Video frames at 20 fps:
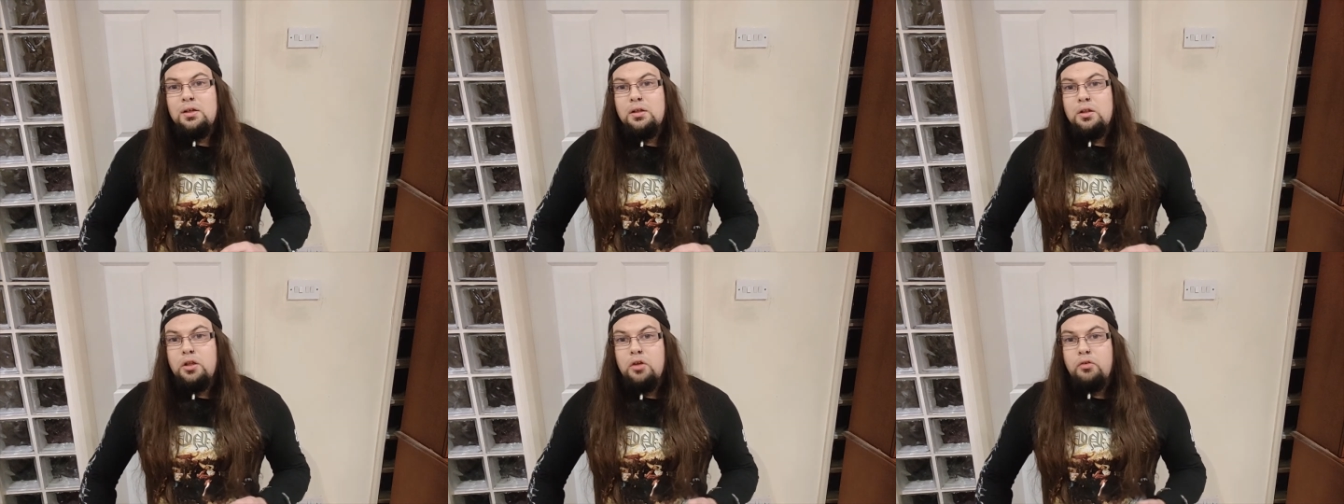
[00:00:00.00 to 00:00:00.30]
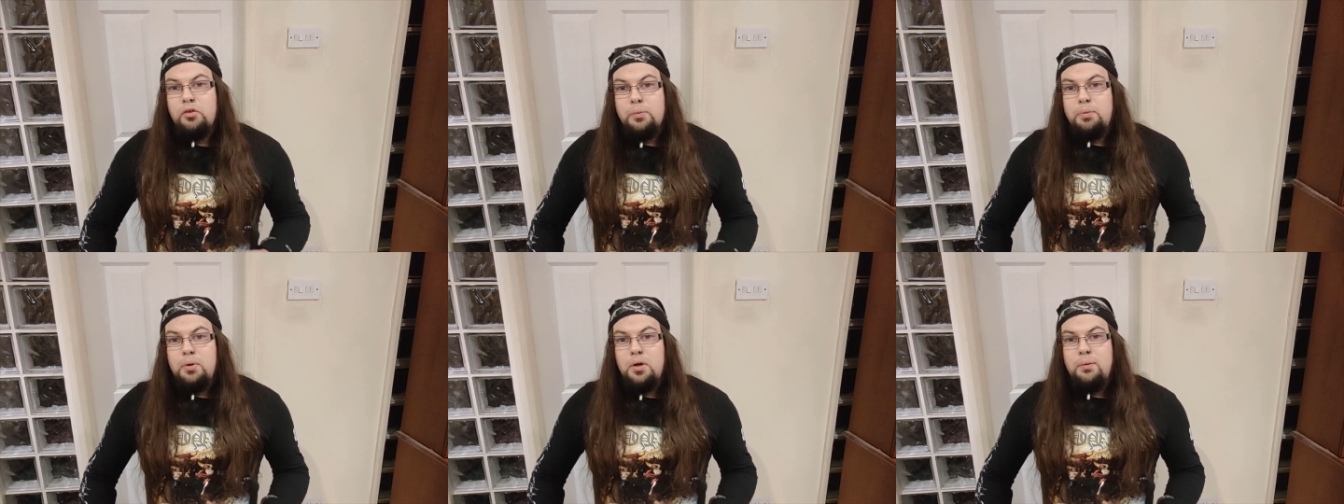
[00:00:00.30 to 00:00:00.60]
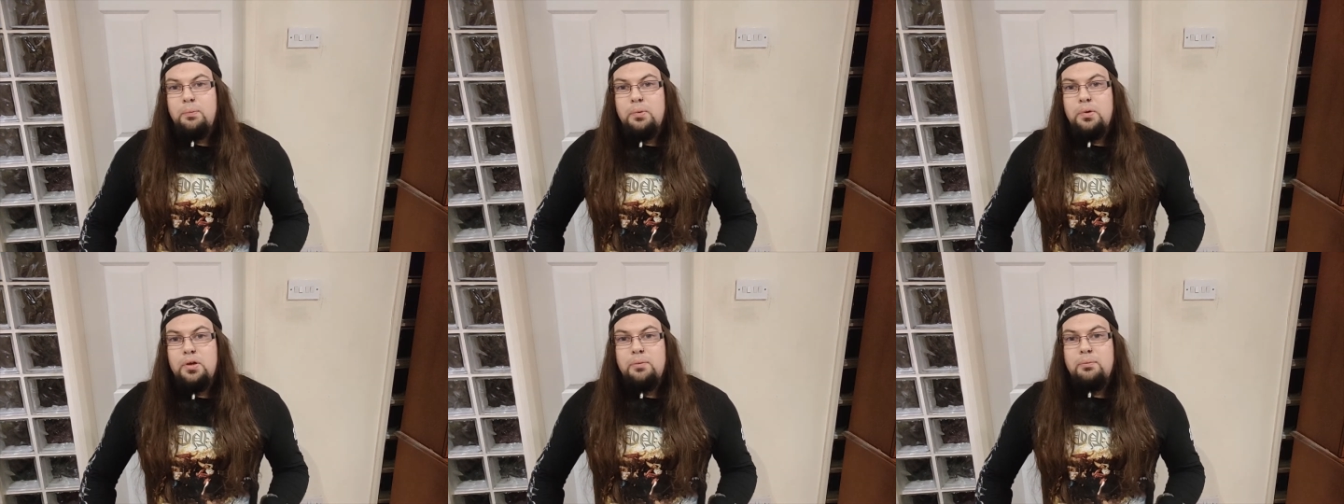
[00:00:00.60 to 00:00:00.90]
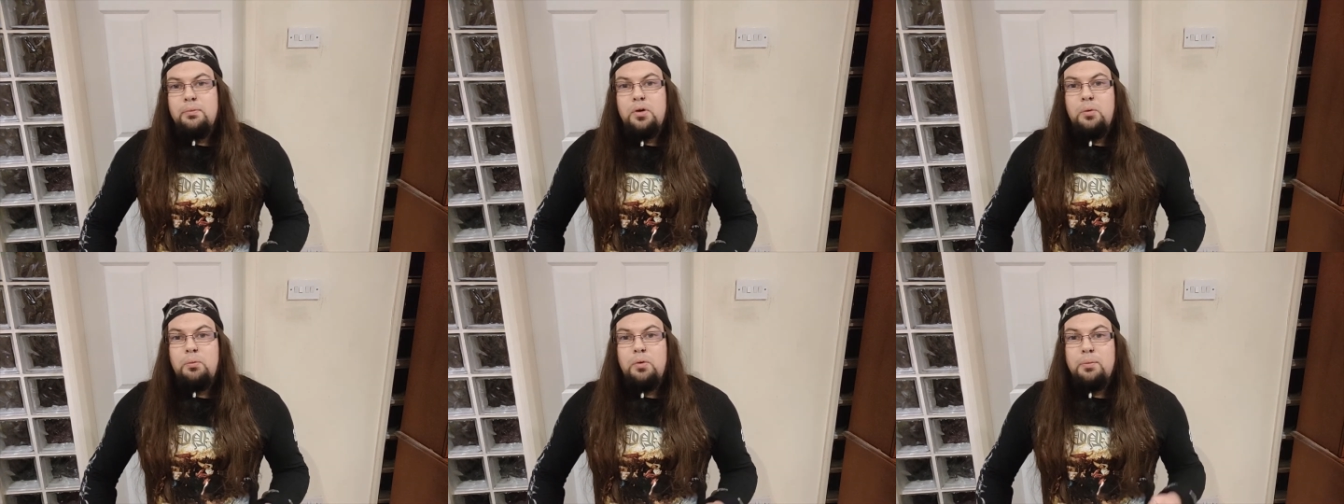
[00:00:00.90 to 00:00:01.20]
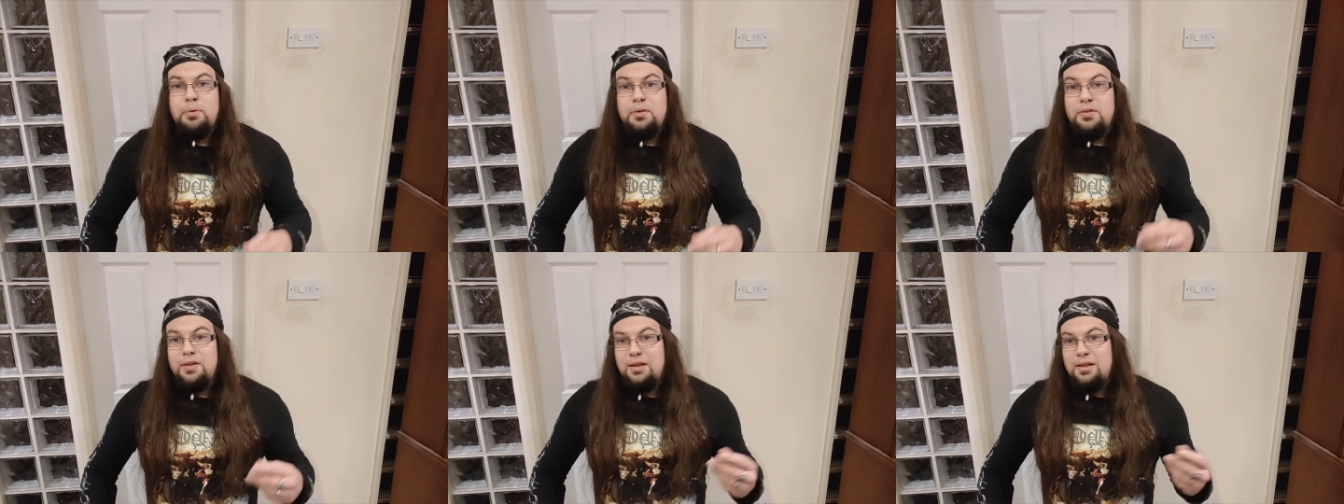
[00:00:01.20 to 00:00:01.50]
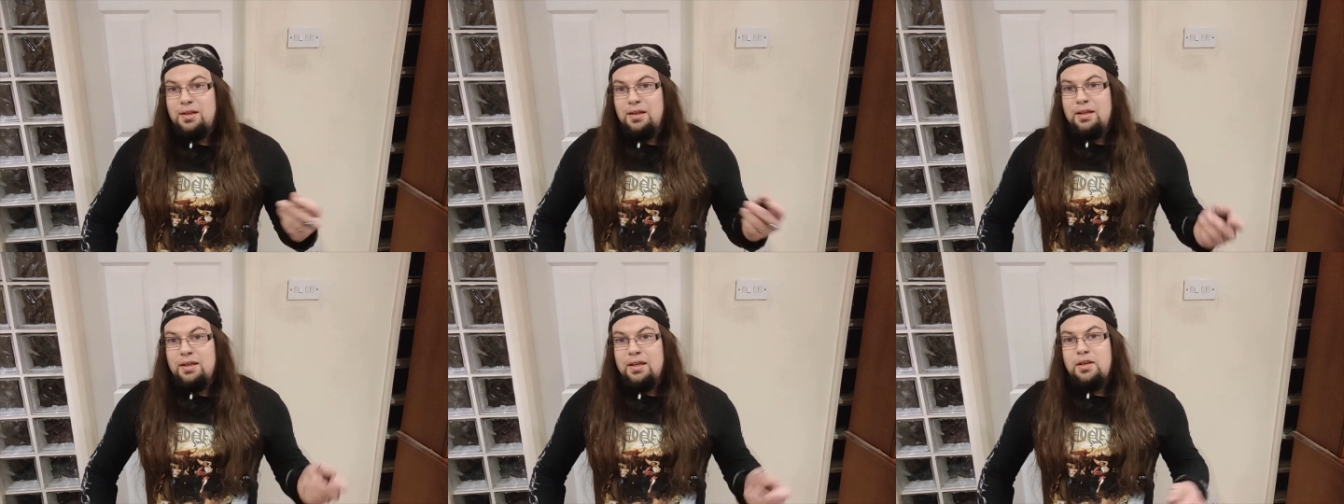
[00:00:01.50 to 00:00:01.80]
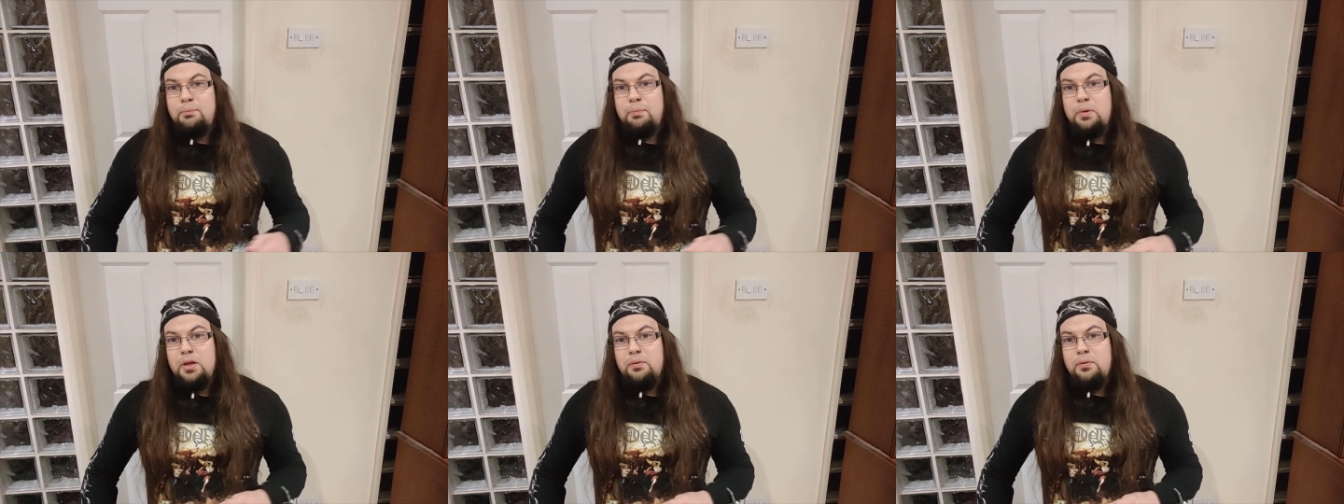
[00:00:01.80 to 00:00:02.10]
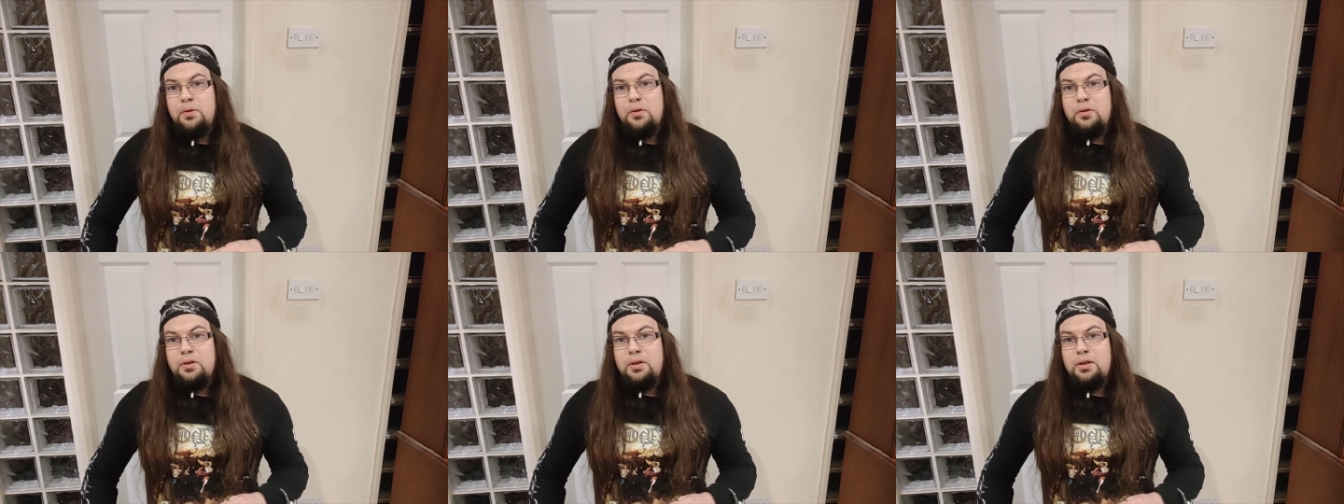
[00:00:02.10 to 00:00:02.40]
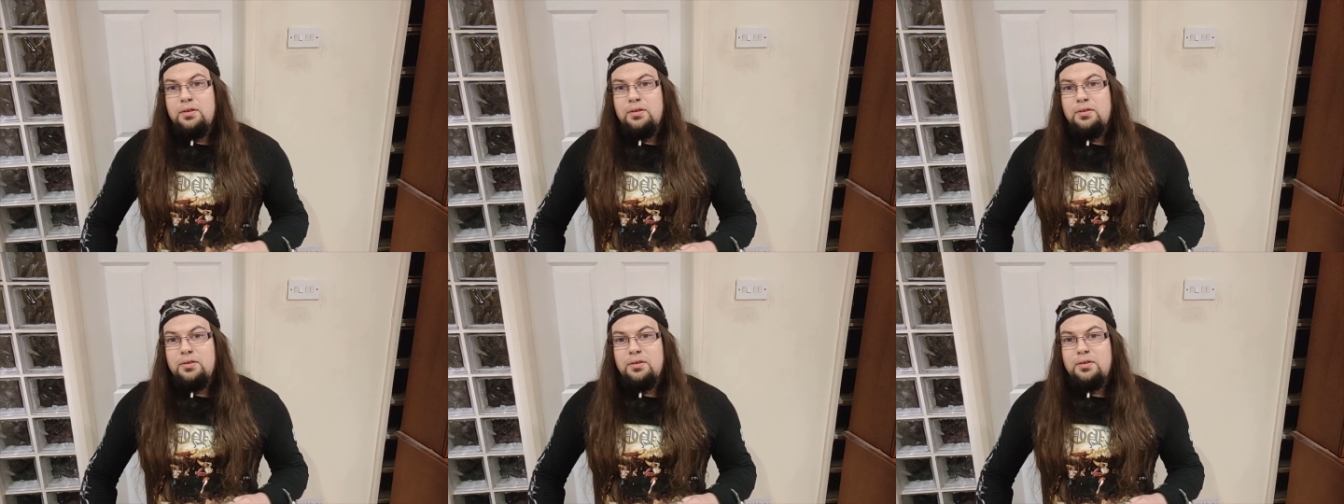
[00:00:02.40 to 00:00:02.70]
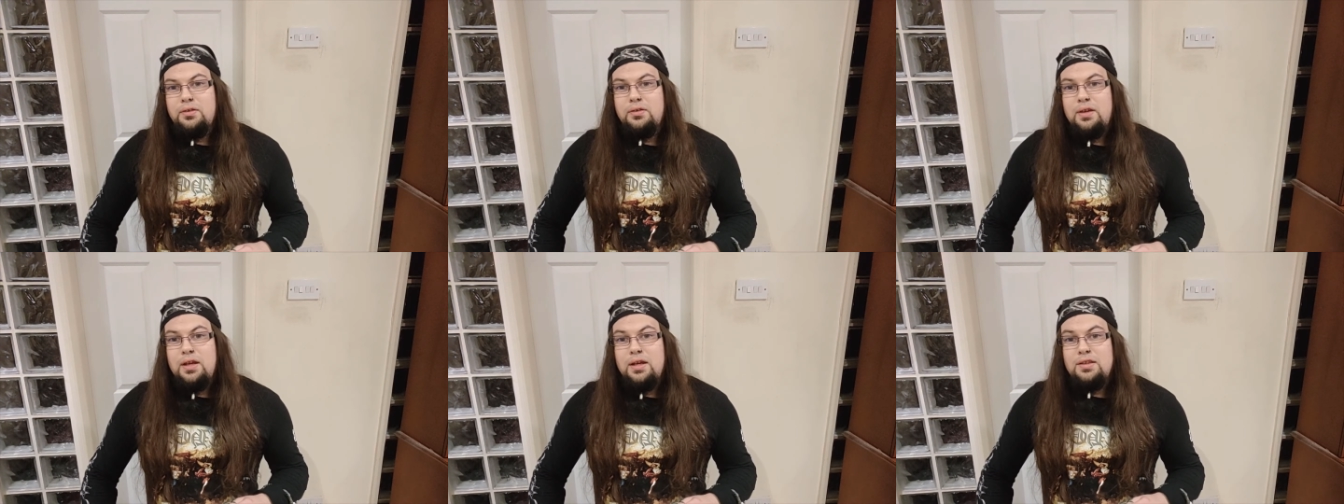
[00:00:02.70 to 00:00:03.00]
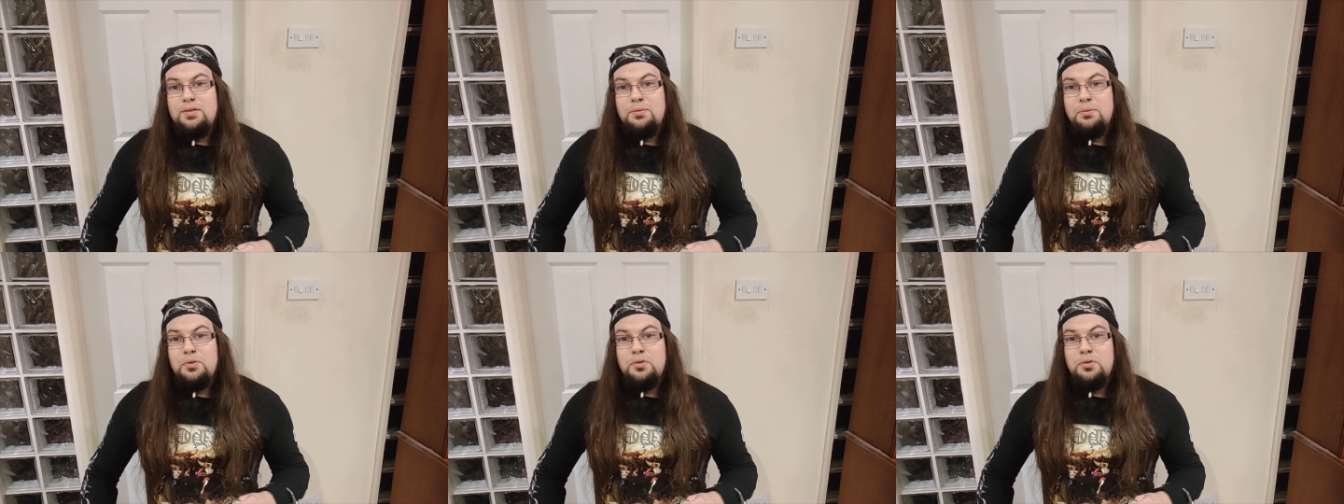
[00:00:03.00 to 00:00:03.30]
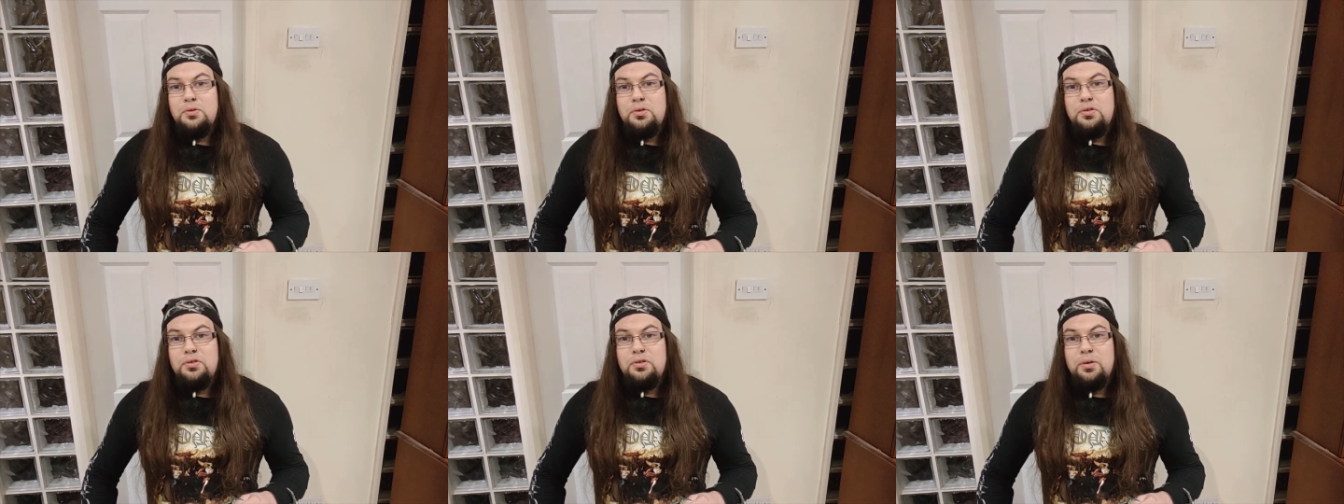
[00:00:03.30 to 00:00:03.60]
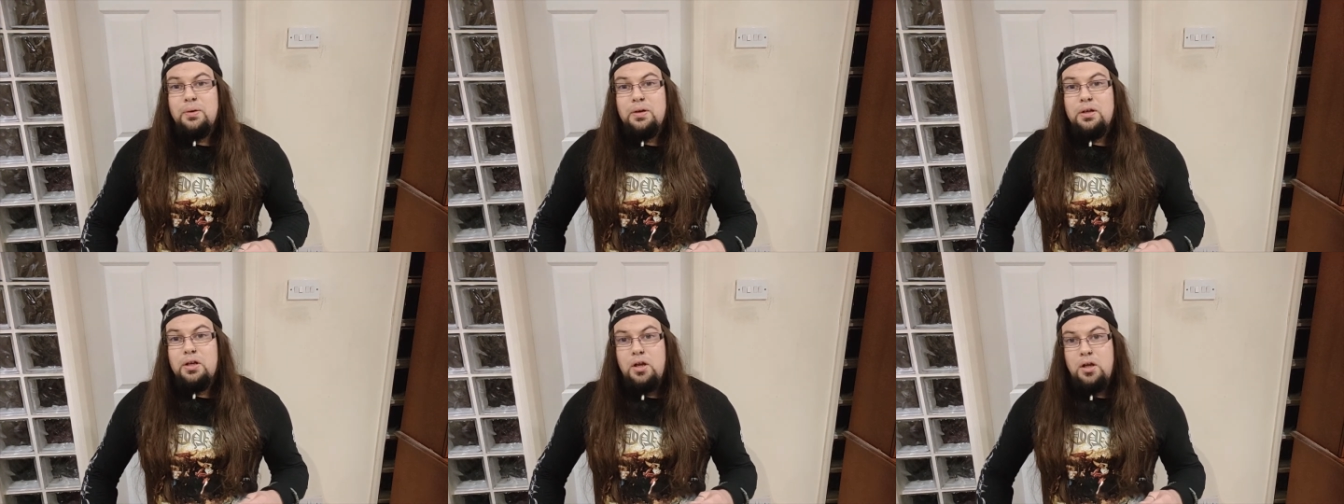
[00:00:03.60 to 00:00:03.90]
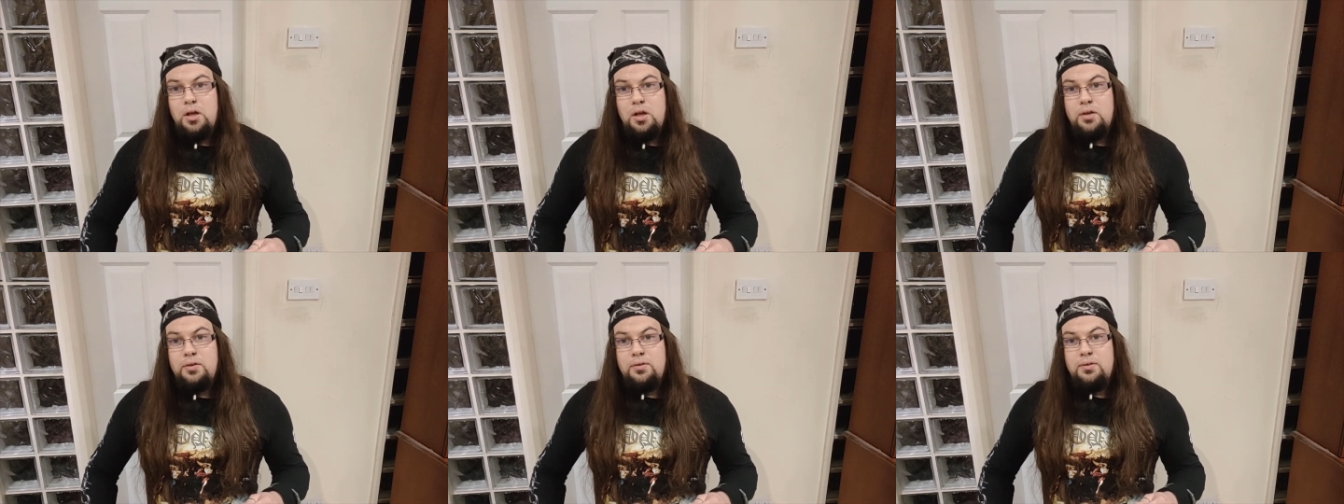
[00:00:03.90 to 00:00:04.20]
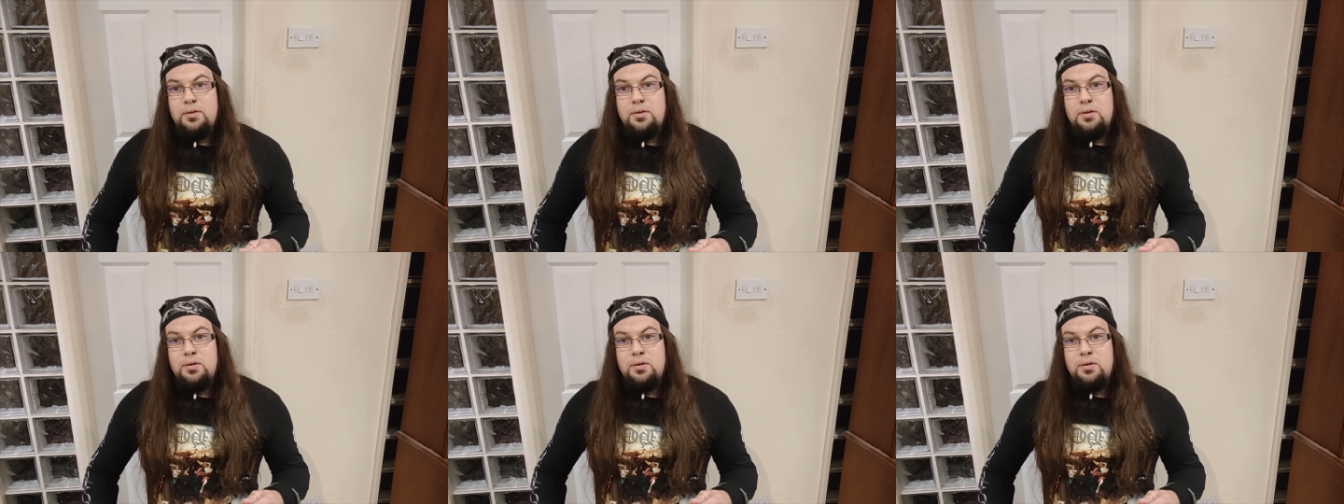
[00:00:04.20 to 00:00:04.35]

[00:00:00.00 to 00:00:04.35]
The other problem, and what particularly gave P-Rock its success, was also a curse.